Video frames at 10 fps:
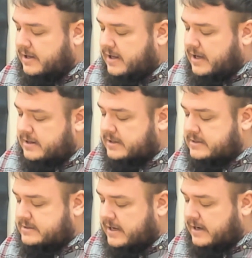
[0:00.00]
and then
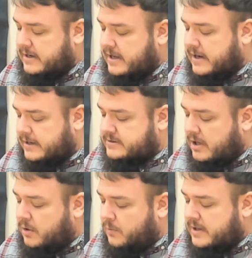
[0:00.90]
saying, and I
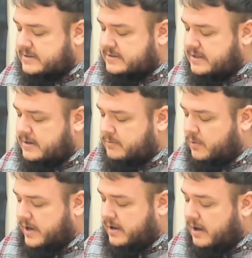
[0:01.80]
don't want to send them
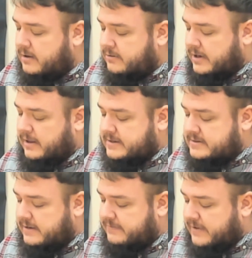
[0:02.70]
away hungry lest
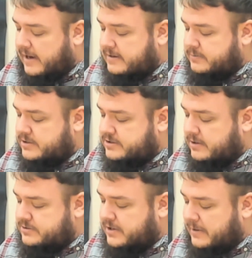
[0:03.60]
they faint, which
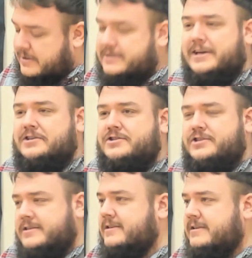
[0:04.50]
shows you how intense
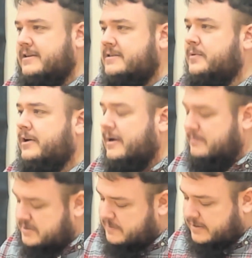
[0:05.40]
Jesus is when it
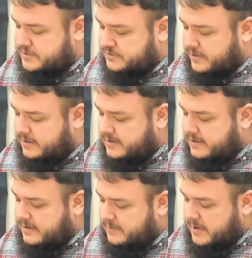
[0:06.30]
comes to ministry.
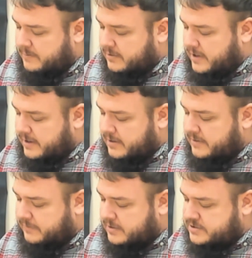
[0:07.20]
People are like on the
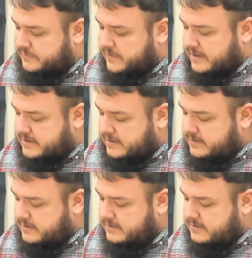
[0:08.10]
verge of
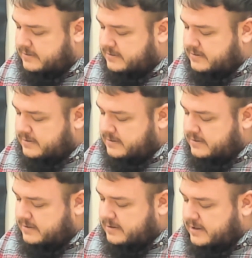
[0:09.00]
fainting.
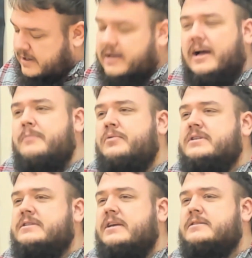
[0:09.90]
And it kind of
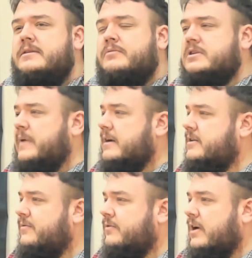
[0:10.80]
puts things in
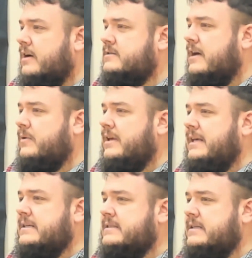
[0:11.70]
perspective for us, how
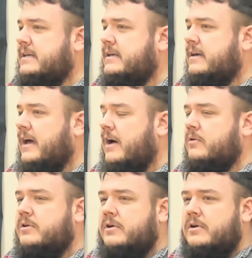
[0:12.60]
easy, how
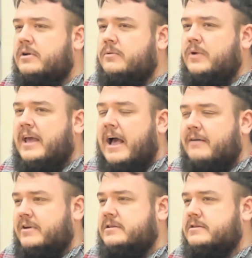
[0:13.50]
good we
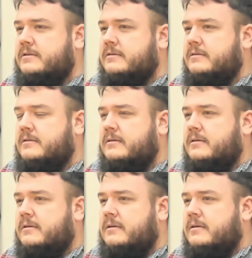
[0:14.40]
have it.
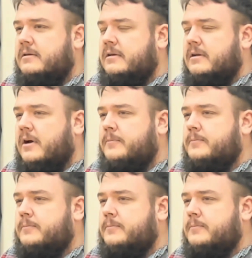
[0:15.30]
You know,